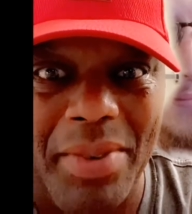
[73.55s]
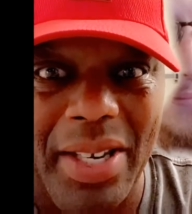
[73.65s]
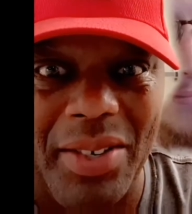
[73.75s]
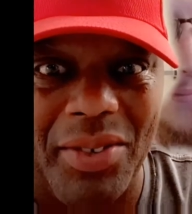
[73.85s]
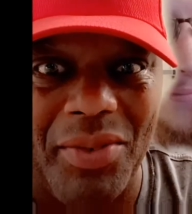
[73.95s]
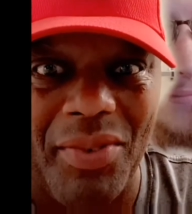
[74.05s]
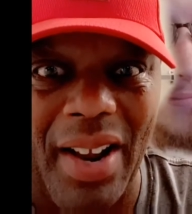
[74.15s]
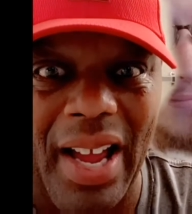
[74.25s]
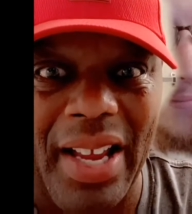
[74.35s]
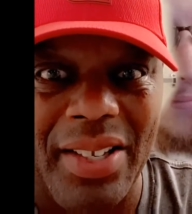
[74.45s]
Jesus
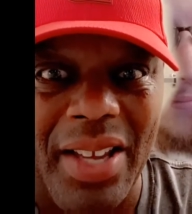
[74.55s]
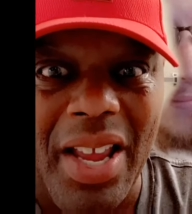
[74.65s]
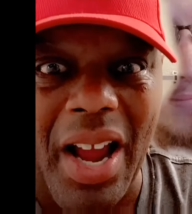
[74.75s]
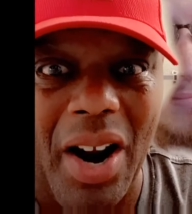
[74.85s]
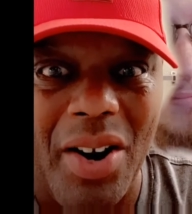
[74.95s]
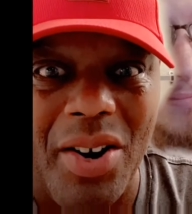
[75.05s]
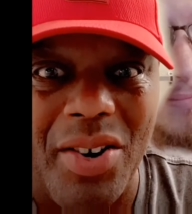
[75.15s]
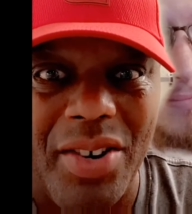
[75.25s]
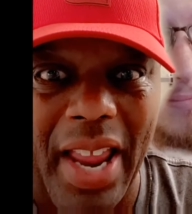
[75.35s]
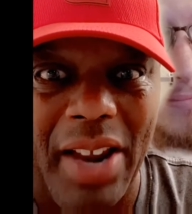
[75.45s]
Christ.
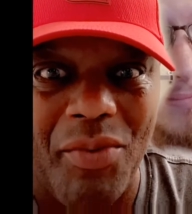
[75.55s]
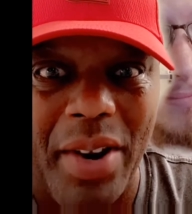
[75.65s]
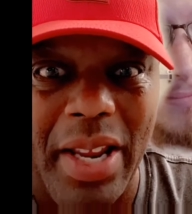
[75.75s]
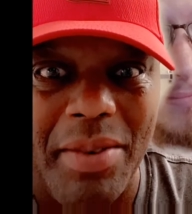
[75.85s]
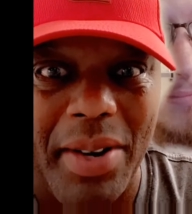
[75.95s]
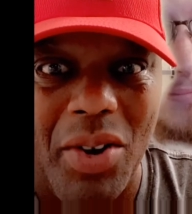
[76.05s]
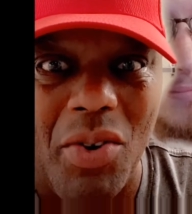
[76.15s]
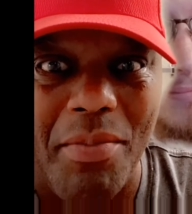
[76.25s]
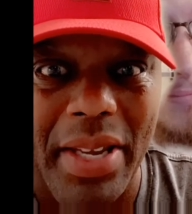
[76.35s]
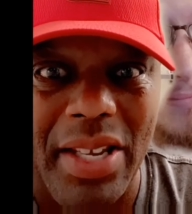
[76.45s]
Our Jack Rigsby
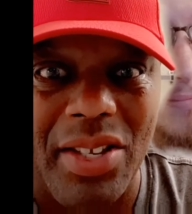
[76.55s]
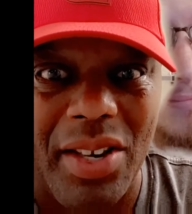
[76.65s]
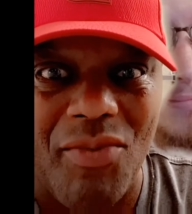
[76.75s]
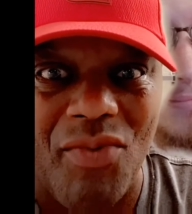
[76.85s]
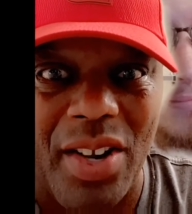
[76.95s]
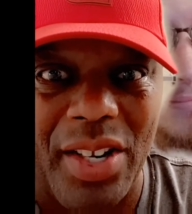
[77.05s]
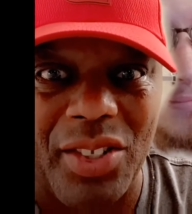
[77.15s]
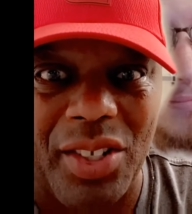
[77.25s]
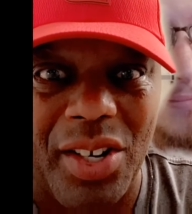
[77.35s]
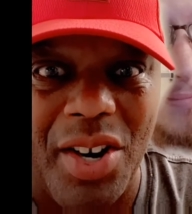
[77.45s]
gonna be security running
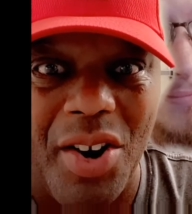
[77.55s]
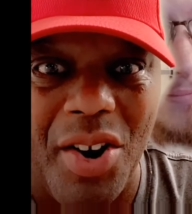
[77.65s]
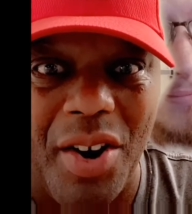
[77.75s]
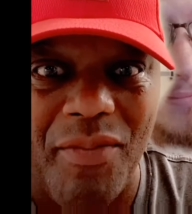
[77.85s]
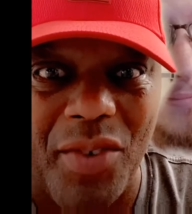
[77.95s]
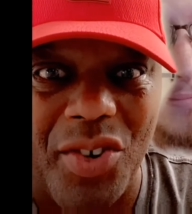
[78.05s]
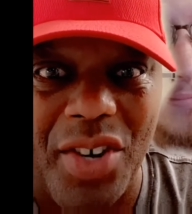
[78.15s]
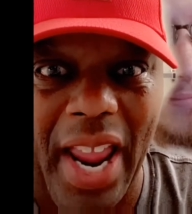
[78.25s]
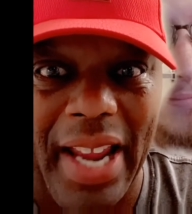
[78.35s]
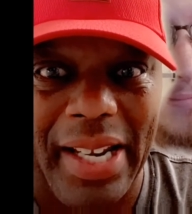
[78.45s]
security for
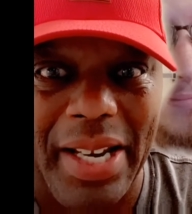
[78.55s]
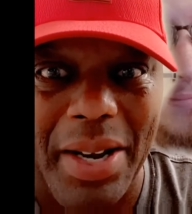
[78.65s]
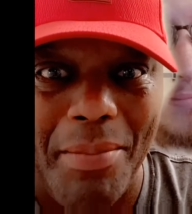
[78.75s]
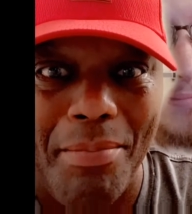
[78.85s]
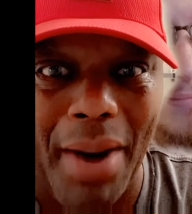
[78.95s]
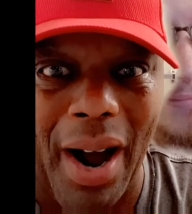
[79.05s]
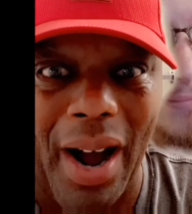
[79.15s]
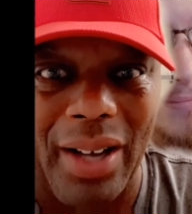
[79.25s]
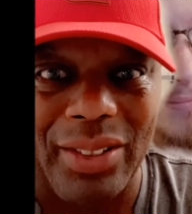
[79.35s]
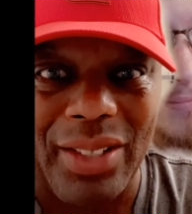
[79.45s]
Jack in the
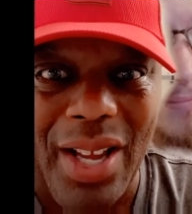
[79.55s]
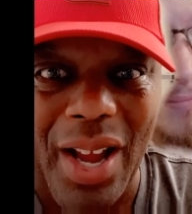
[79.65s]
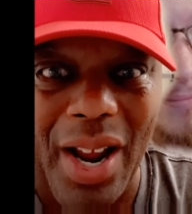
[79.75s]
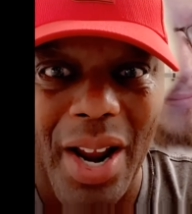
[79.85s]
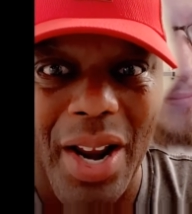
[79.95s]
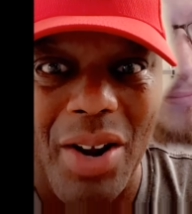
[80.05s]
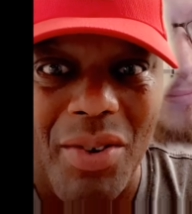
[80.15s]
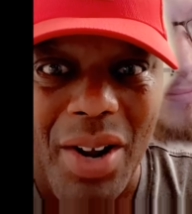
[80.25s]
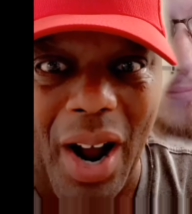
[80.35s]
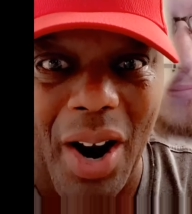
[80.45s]
Box. Hell,
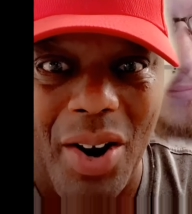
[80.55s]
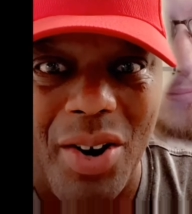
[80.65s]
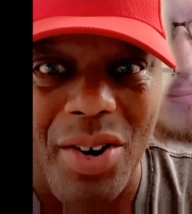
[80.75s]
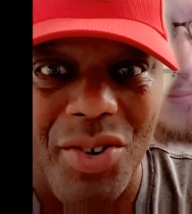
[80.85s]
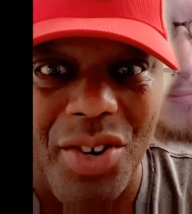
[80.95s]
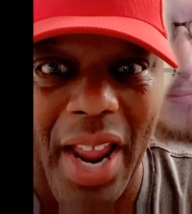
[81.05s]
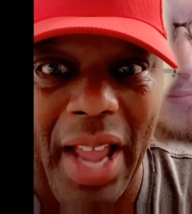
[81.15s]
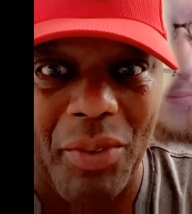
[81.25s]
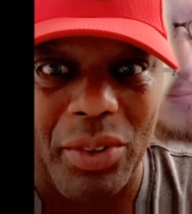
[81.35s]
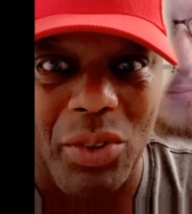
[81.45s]
I heard
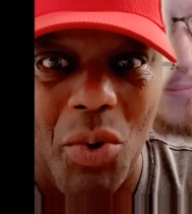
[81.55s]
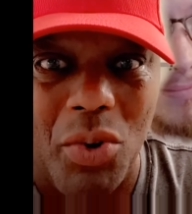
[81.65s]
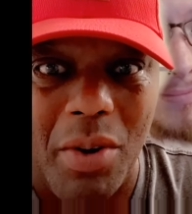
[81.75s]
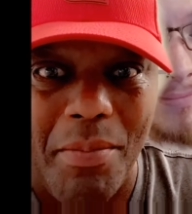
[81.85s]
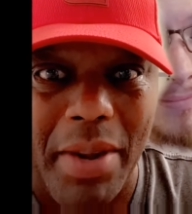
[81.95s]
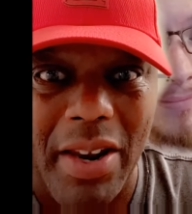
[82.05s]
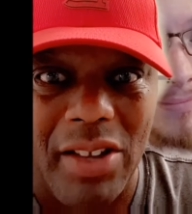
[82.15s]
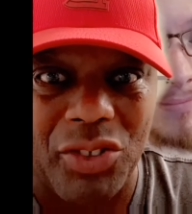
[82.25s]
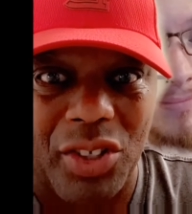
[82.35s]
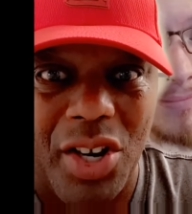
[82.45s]
Jack was gonna be
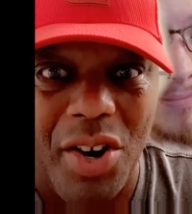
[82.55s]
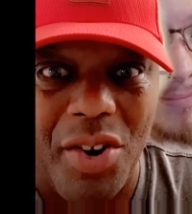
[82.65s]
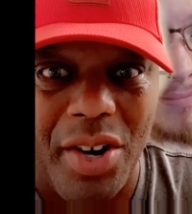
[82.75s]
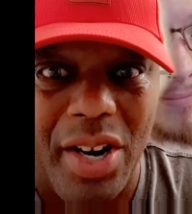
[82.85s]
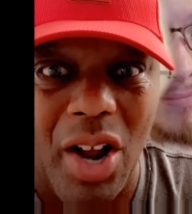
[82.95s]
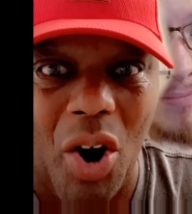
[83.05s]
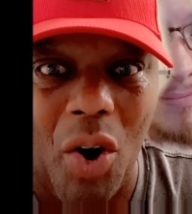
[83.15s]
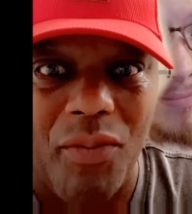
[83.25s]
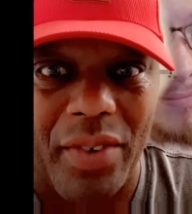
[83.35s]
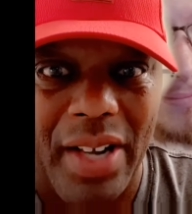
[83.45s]
a security
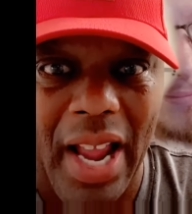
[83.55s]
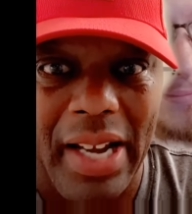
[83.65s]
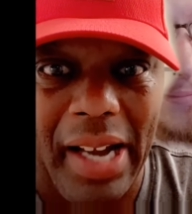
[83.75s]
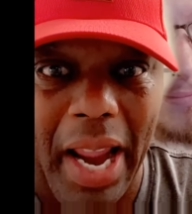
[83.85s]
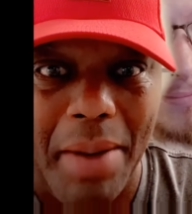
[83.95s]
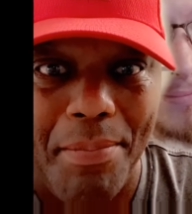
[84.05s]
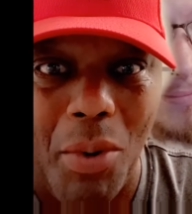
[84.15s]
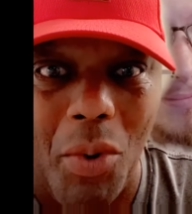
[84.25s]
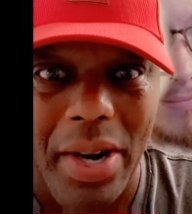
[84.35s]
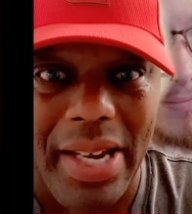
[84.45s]
guard for
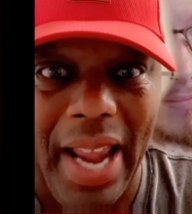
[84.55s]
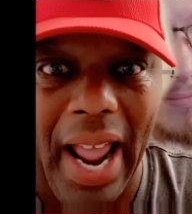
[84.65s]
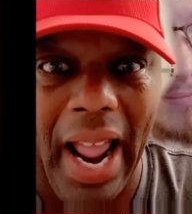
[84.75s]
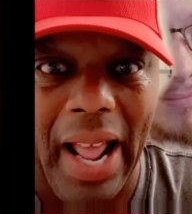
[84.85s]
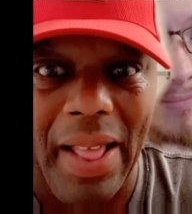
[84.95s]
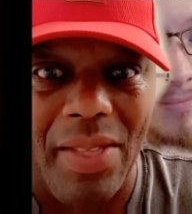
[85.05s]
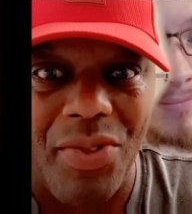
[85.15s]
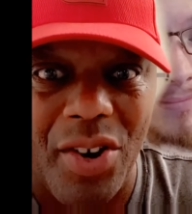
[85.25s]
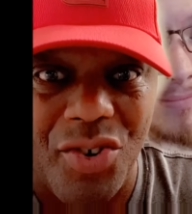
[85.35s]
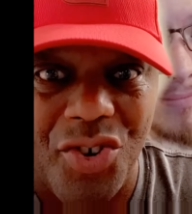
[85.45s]

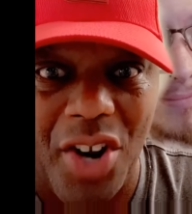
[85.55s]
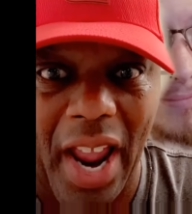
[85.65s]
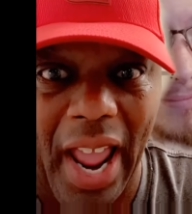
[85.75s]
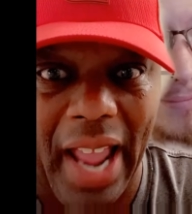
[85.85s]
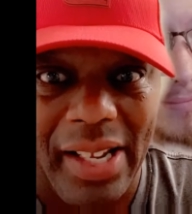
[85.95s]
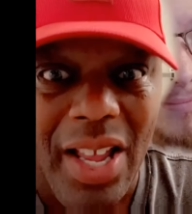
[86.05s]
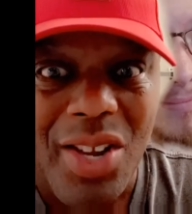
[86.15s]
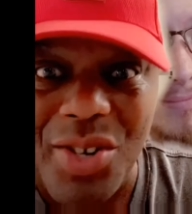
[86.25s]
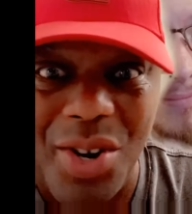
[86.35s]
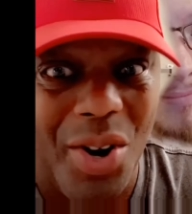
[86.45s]
98.9 The Jack.
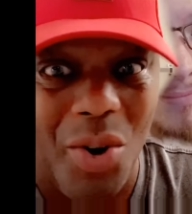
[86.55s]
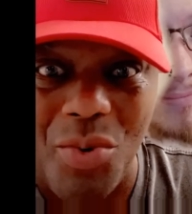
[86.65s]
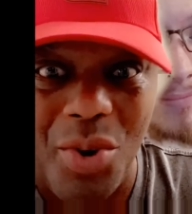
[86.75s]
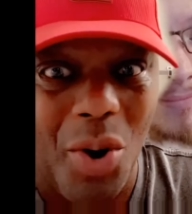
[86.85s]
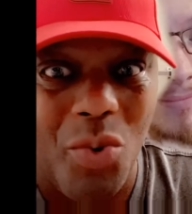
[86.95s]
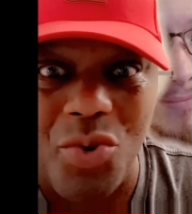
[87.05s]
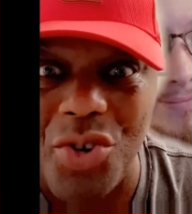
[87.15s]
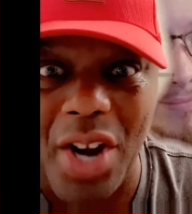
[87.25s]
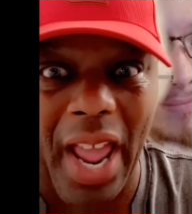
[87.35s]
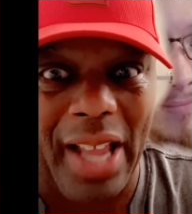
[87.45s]
You don't know
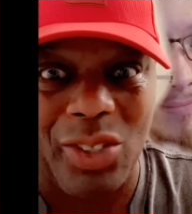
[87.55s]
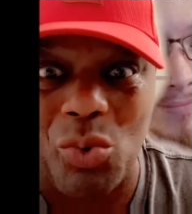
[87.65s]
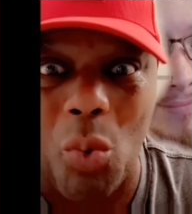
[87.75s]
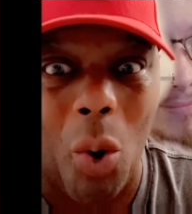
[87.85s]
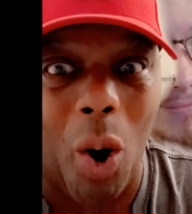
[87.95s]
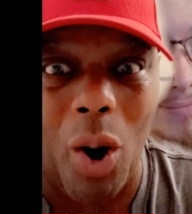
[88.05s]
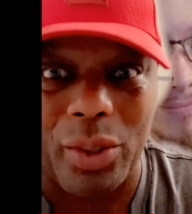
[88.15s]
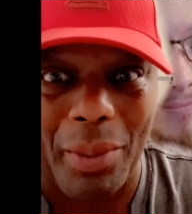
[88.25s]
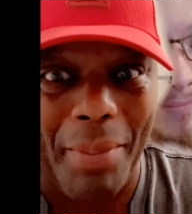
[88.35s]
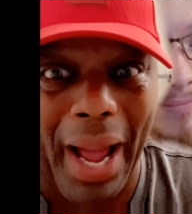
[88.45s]
Jack
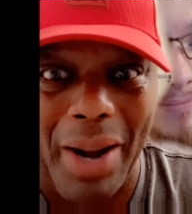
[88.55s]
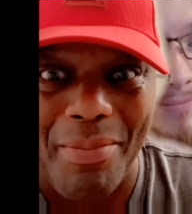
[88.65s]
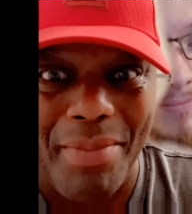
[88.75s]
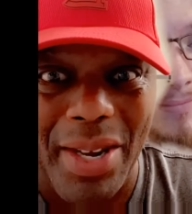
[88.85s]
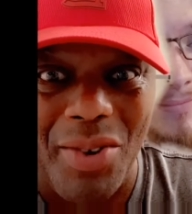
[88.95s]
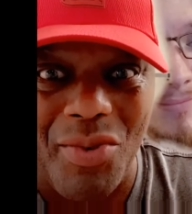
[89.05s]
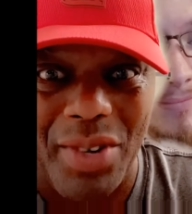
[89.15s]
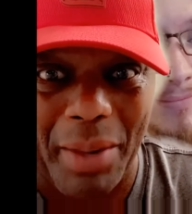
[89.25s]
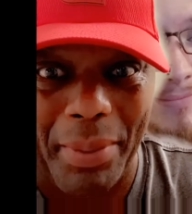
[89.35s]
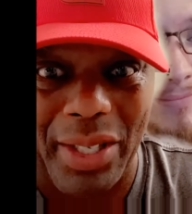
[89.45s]
squat about
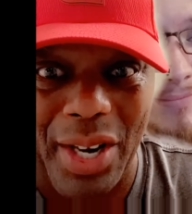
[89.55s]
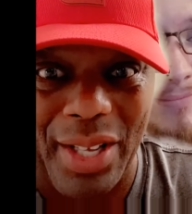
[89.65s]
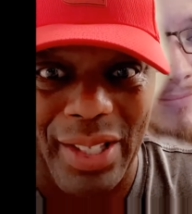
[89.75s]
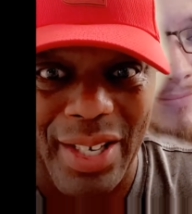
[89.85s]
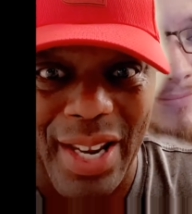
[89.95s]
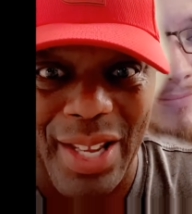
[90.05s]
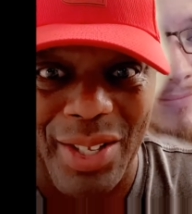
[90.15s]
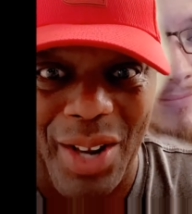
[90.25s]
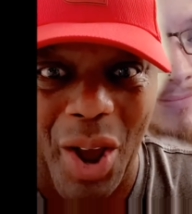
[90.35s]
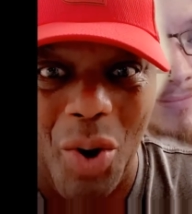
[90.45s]
music, particularly
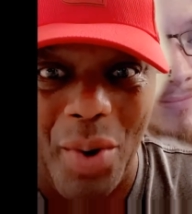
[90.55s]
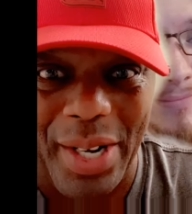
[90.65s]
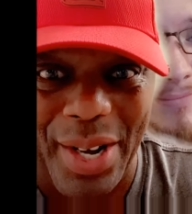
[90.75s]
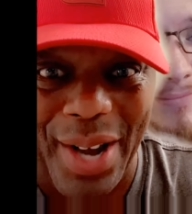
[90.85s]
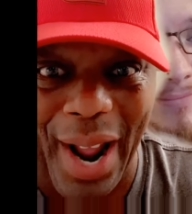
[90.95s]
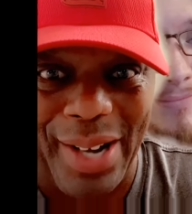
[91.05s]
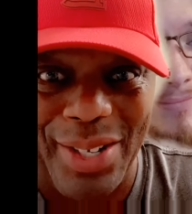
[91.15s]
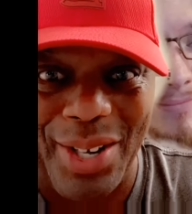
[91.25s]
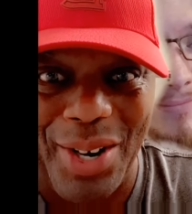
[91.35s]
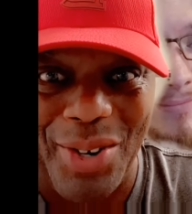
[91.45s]
disco in the
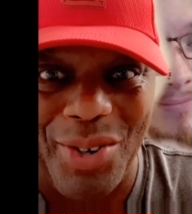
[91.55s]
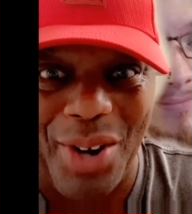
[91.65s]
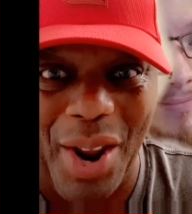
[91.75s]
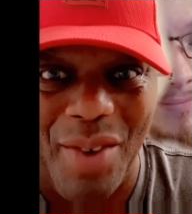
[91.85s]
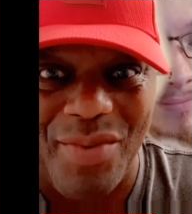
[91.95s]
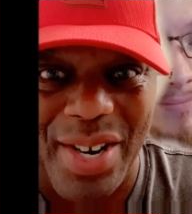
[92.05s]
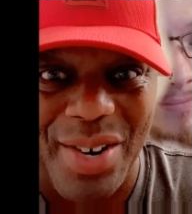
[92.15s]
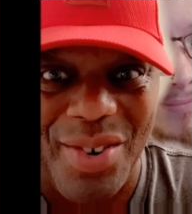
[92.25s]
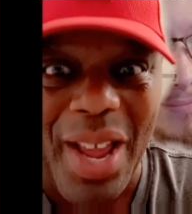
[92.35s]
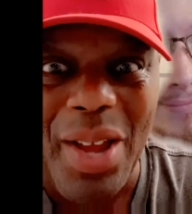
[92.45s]

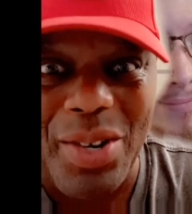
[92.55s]
1970s.